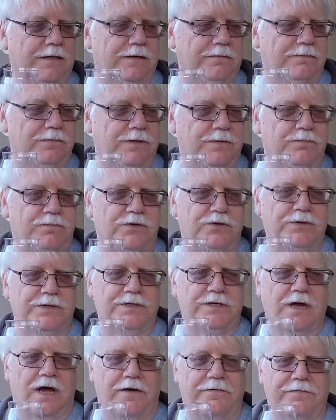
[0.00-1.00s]
The
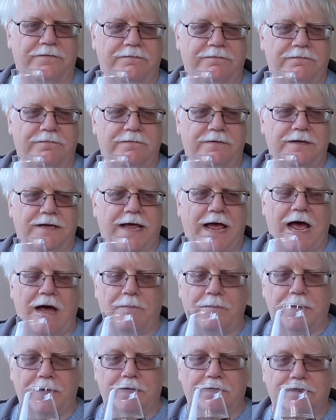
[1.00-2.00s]
twist off
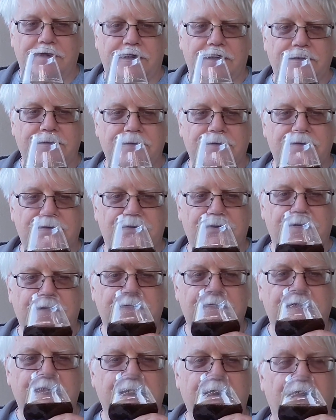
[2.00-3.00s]
cap, I don't think, is as good a
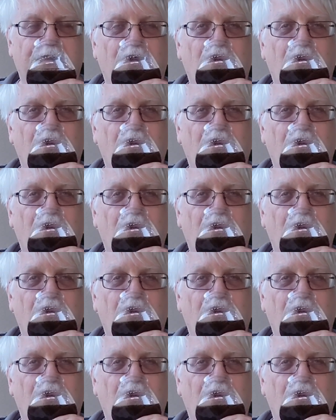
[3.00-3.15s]
seal.